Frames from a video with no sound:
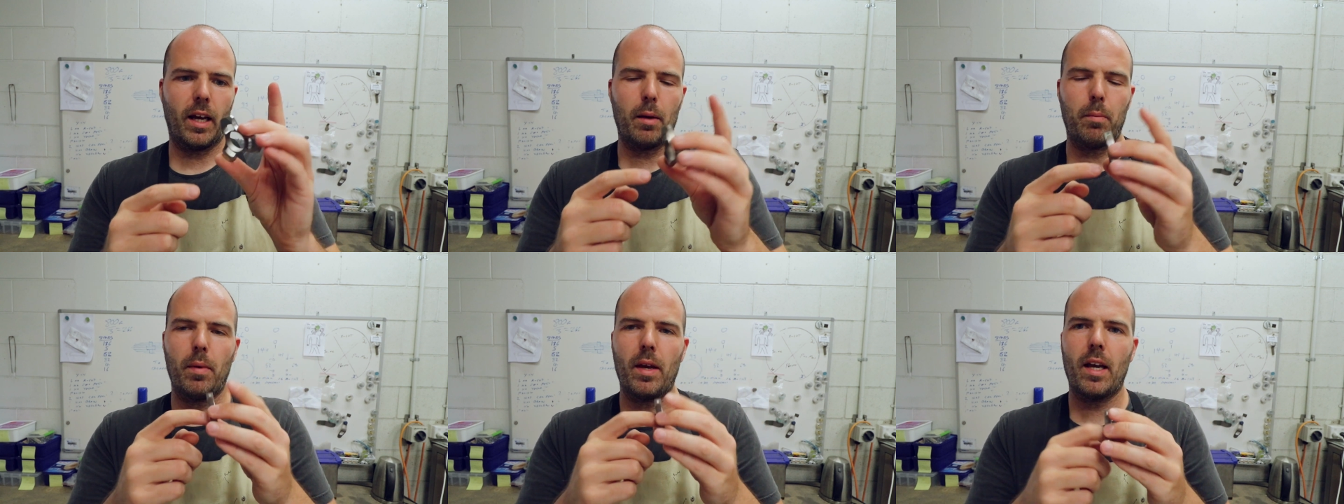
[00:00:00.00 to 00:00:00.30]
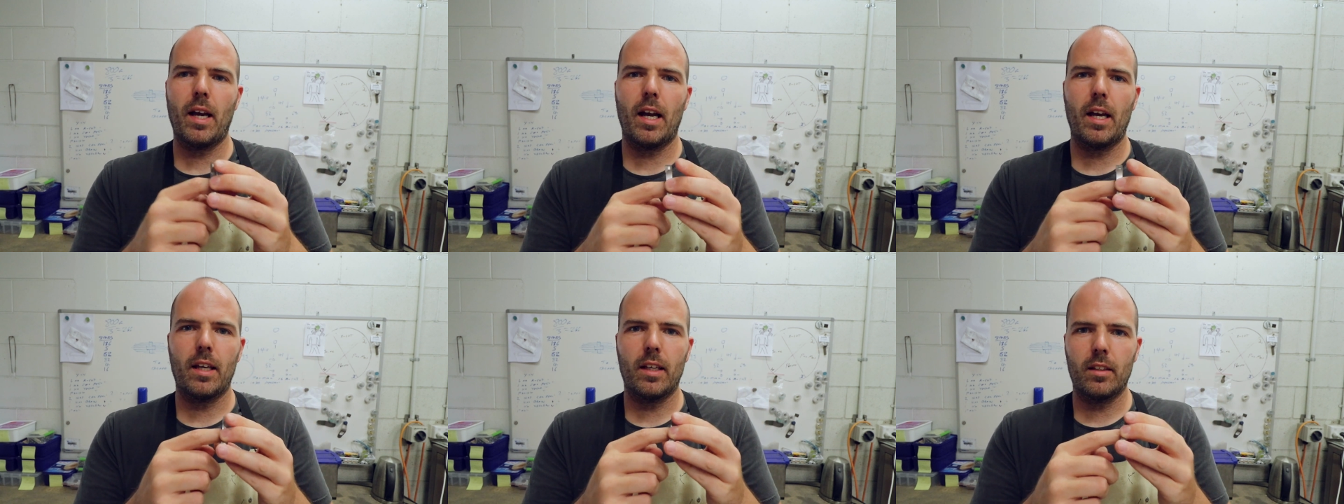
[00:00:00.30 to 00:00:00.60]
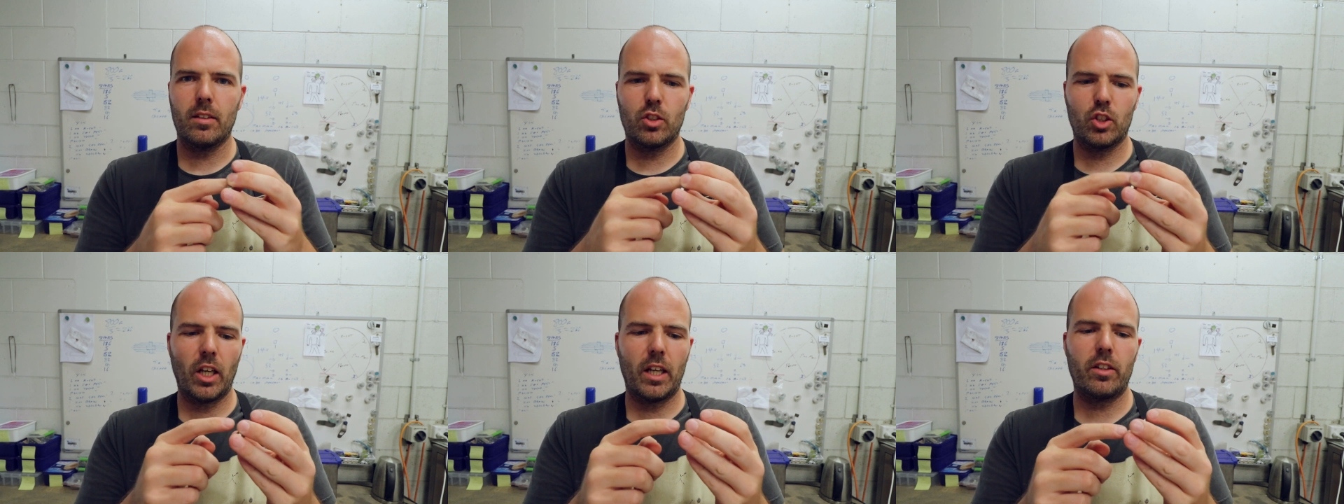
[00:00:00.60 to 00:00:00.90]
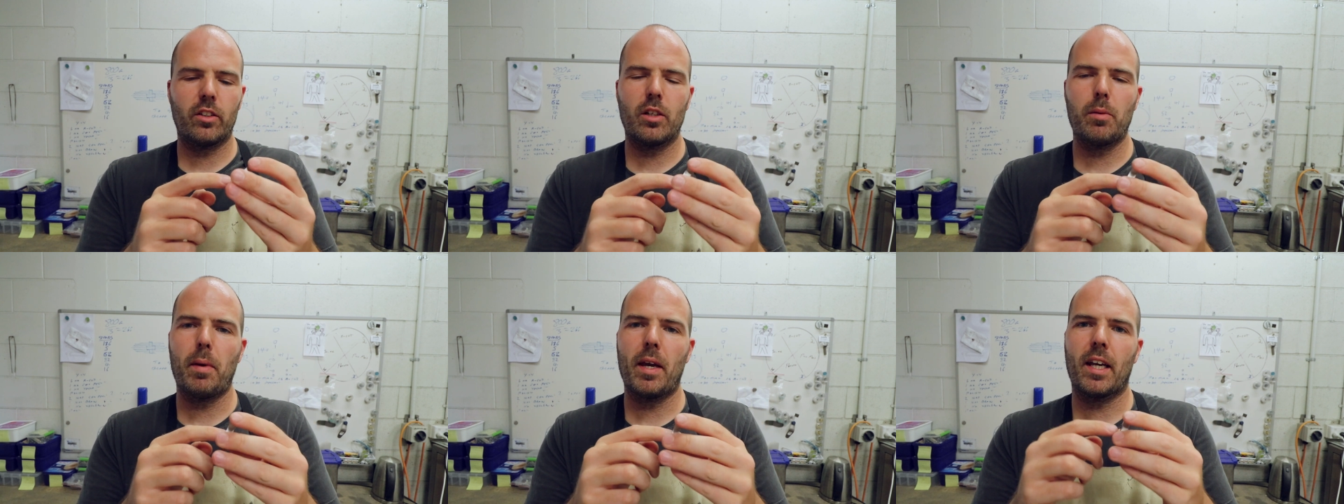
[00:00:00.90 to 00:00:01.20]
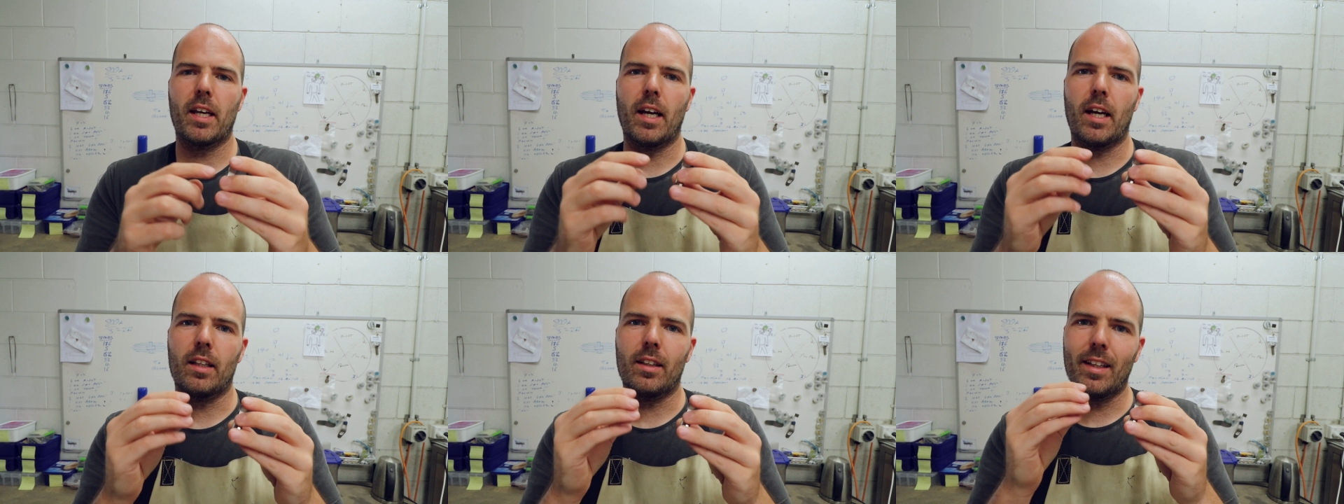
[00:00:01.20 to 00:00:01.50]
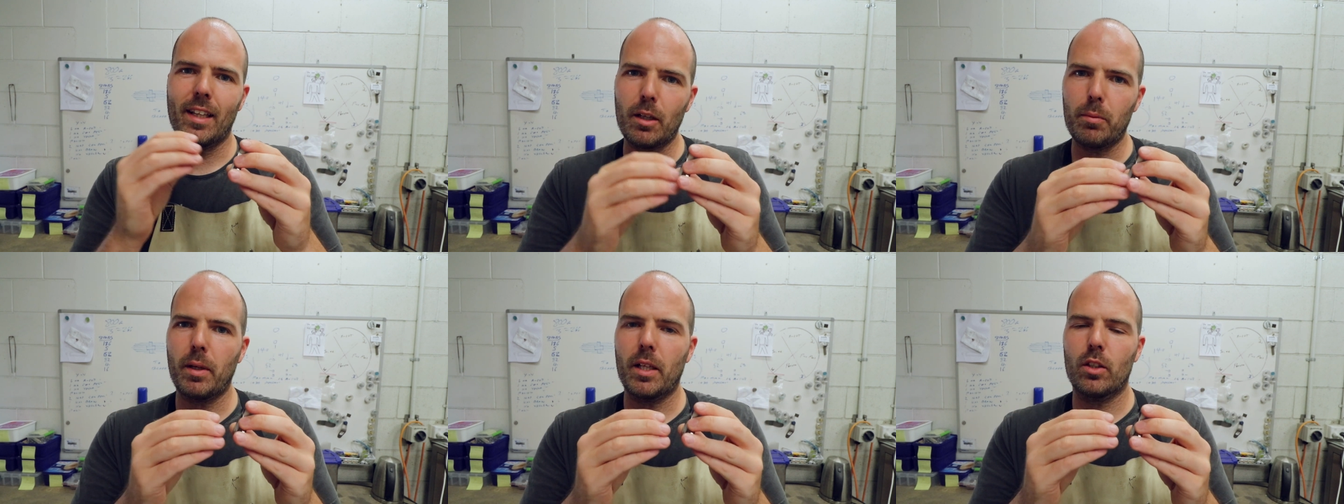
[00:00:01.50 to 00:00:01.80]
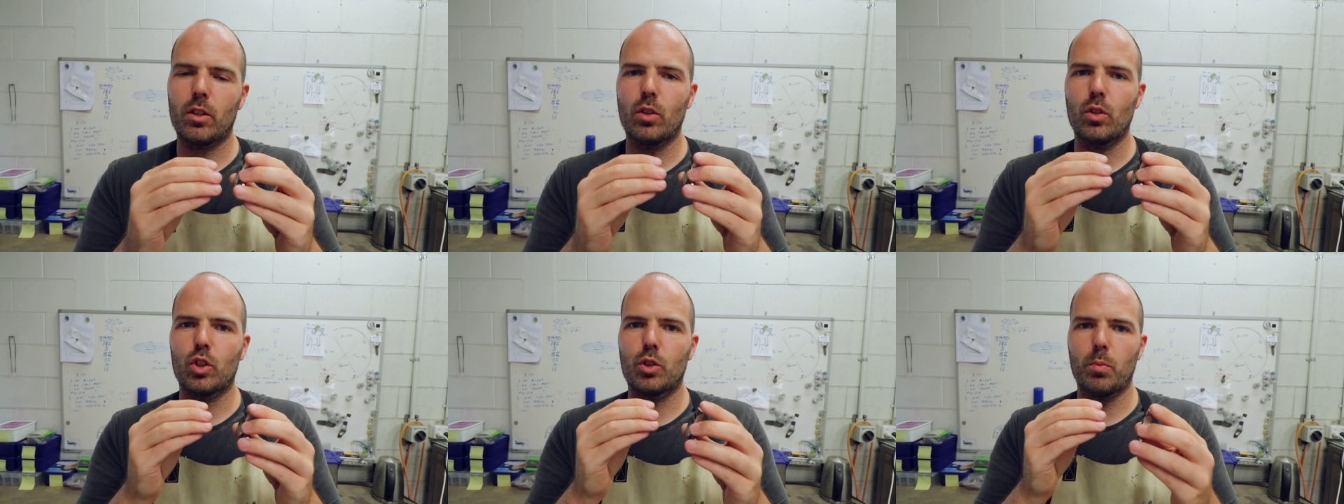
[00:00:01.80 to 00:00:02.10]
I, may, I generally make it a little
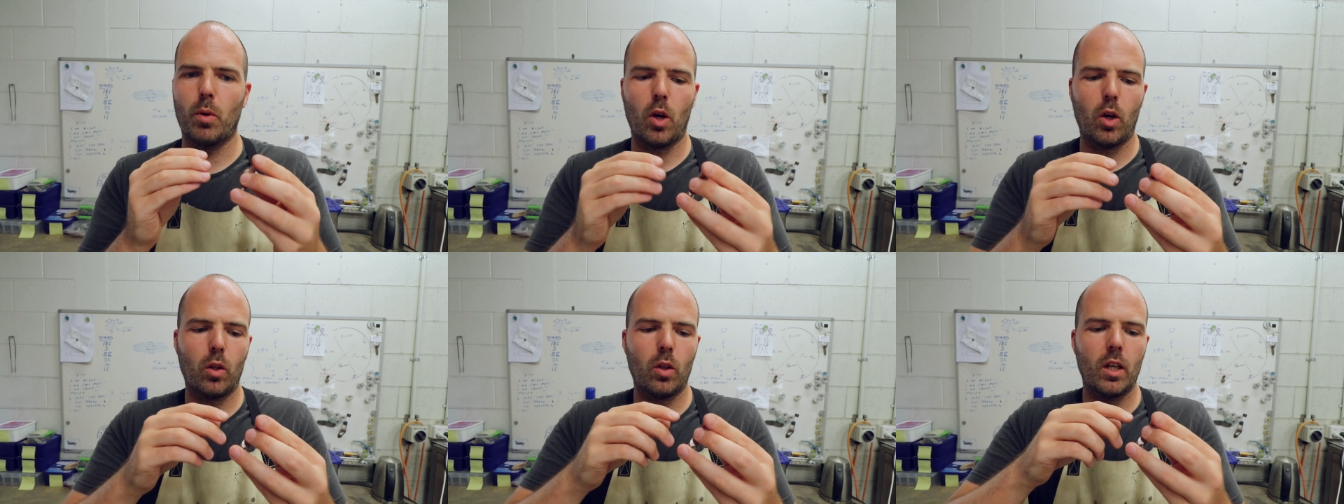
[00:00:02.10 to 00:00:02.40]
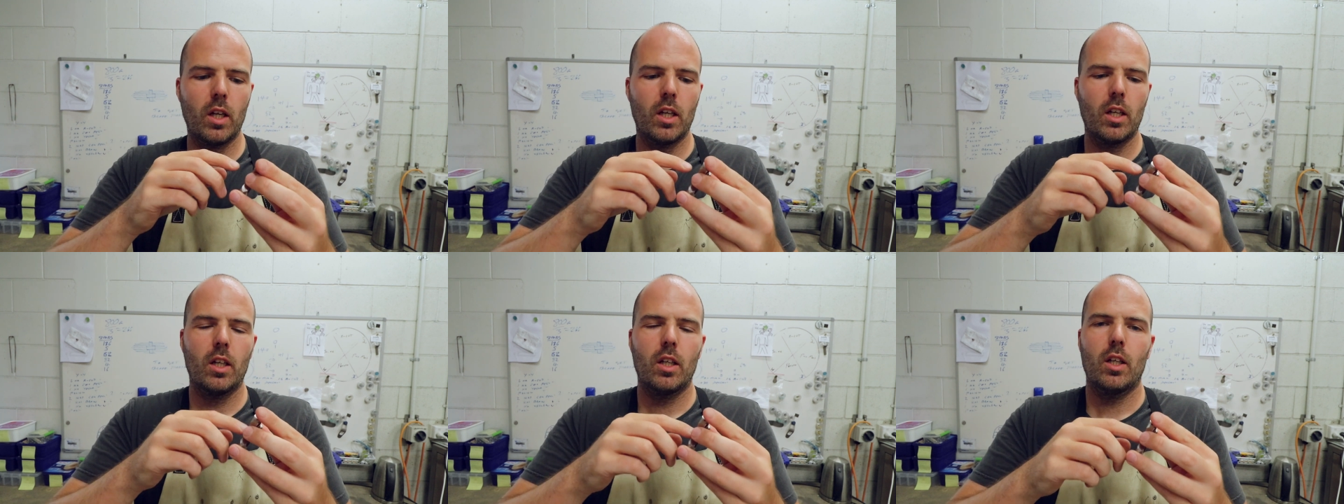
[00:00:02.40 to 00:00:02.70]
bit too small,